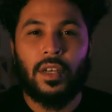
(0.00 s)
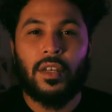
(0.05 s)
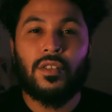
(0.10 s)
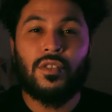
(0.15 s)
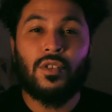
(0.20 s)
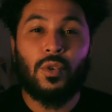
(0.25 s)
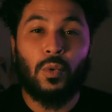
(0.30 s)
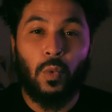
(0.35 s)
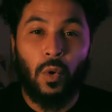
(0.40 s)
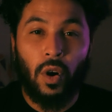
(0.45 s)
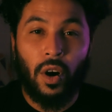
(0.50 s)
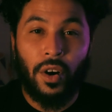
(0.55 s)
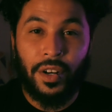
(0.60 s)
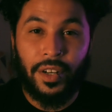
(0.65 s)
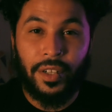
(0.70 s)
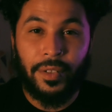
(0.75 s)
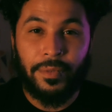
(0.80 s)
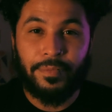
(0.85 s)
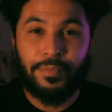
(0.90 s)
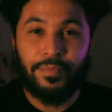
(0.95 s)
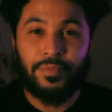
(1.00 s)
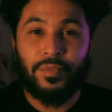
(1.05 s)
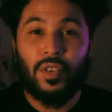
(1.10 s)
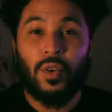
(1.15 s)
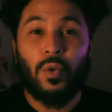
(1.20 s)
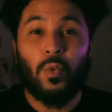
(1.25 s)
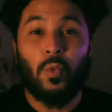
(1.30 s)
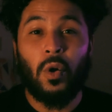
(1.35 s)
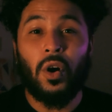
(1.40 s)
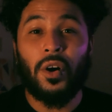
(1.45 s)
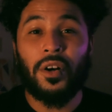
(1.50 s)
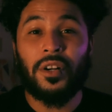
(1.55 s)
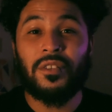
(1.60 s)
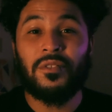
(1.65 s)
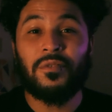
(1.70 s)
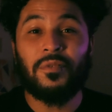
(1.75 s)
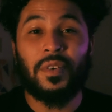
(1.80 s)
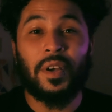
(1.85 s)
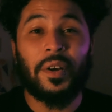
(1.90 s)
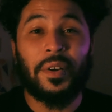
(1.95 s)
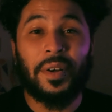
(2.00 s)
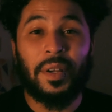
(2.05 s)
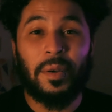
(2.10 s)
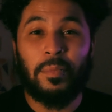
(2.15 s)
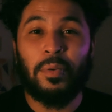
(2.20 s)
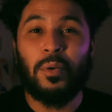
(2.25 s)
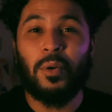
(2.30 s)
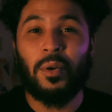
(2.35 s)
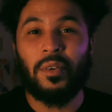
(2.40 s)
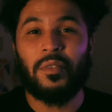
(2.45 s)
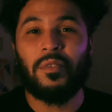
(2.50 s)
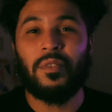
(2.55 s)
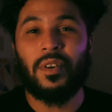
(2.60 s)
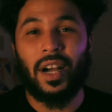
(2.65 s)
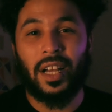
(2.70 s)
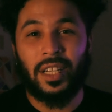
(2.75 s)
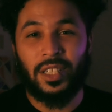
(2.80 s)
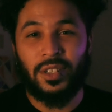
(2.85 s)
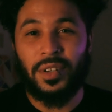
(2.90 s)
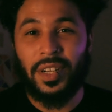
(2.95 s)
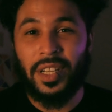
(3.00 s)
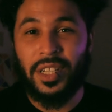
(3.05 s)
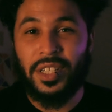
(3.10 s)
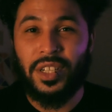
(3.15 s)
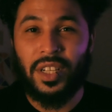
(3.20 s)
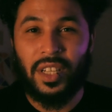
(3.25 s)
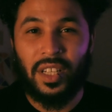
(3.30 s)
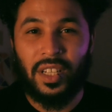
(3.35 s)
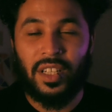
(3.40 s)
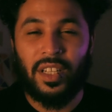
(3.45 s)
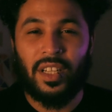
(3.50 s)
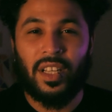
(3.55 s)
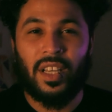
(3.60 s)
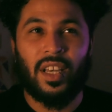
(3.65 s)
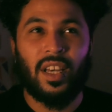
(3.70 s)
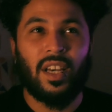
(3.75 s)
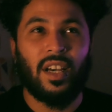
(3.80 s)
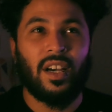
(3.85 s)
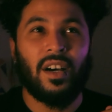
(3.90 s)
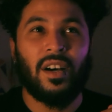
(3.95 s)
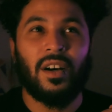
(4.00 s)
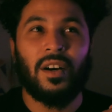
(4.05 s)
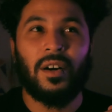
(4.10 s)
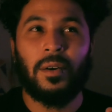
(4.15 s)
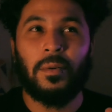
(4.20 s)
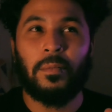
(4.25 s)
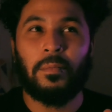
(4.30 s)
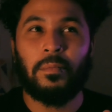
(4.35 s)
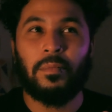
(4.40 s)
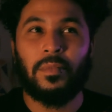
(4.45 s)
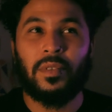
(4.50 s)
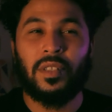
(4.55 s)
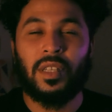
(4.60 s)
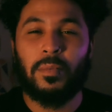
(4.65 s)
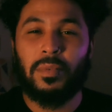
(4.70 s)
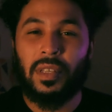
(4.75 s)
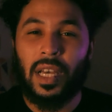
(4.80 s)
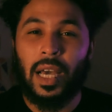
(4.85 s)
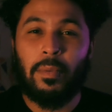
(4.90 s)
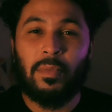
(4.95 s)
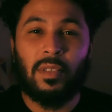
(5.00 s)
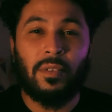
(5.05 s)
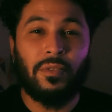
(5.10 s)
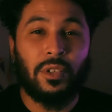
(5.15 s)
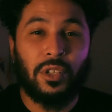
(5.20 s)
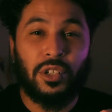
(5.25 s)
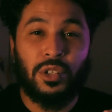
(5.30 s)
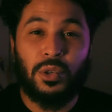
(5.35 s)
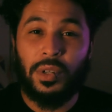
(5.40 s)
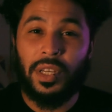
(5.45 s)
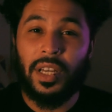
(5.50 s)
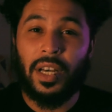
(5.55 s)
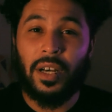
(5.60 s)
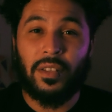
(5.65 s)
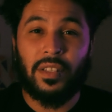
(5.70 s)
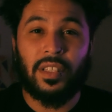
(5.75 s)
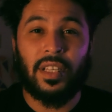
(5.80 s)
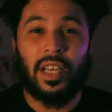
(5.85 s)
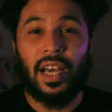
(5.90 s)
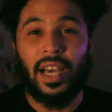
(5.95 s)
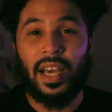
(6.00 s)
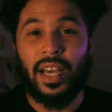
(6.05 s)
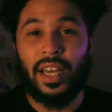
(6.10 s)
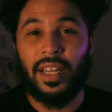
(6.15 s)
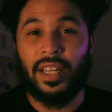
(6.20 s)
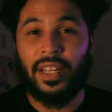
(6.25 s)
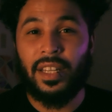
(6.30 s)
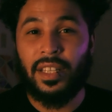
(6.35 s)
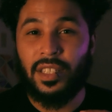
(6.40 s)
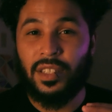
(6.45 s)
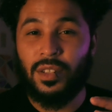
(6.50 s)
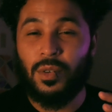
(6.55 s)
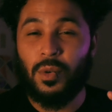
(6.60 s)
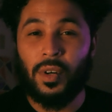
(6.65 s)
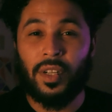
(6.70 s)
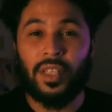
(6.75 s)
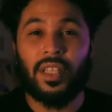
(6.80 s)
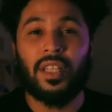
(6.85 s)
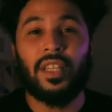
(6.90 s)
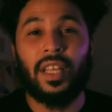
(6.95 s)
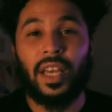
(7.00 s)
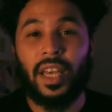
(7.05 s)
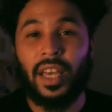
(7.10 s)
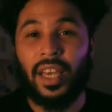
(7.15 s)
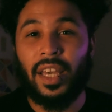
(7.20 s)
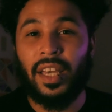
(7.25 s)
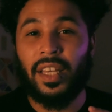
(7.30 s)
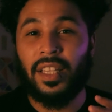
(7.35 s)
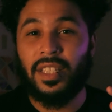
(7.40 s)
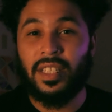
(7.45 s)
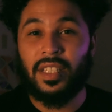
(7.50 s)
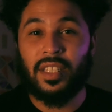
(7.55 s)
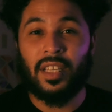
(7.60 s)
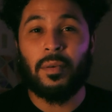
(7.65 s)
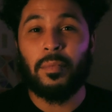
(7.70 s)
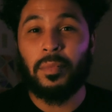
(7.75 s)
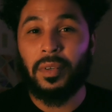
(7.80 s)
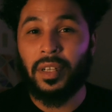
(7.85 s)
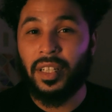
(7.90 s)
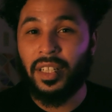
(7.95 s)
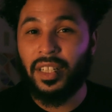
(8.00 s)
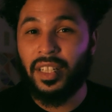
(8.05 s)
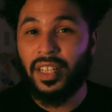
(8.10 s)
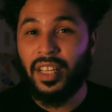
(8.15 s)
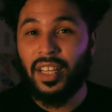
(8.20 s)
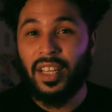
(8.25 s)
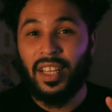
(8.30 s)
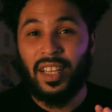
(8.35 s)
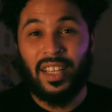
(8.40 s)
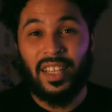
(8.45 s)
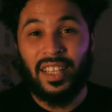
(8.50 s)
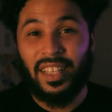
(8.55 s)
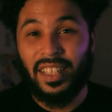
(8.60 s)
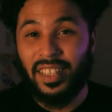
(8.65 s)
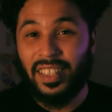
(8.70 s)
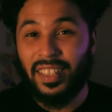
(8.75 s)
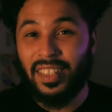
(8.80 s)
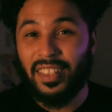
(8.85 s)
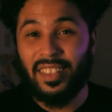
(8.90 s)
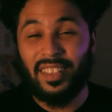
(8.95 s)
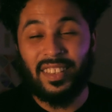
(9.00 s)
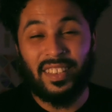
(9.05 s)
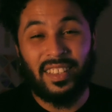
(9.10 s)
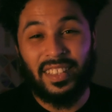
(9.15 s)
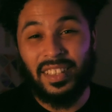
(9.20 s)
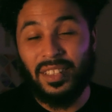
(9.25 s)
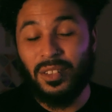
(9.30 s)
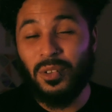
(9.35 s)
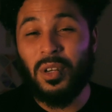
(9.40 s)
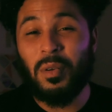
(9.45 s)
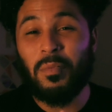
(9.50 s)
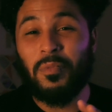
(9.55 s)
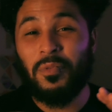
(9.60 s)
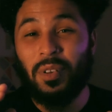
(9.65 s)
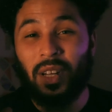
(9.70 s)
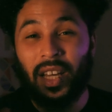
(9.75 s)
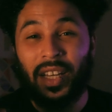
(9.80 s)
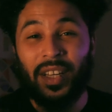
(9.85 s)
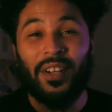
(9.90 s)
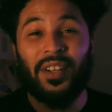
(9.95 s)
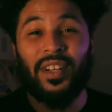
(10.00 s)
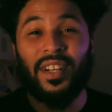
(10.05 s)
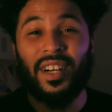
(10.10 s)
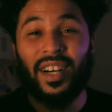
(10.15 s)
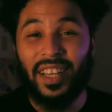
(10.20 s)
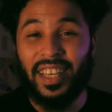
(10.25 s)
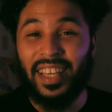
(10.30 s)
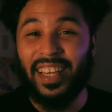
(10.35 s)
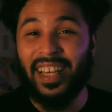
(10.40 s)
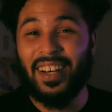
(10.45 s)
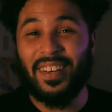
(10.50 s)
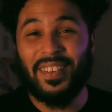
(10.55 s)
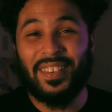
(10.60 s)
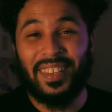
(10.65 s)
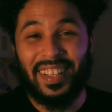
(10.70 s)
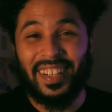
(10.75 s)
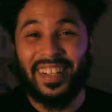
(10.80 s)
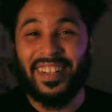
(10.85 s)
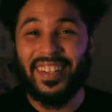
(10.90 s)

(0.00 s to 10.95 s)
So water is very important for hydration. Sometimes if you're shooting outside and it's during the day, it's summer, you can feel like you're cooking out there,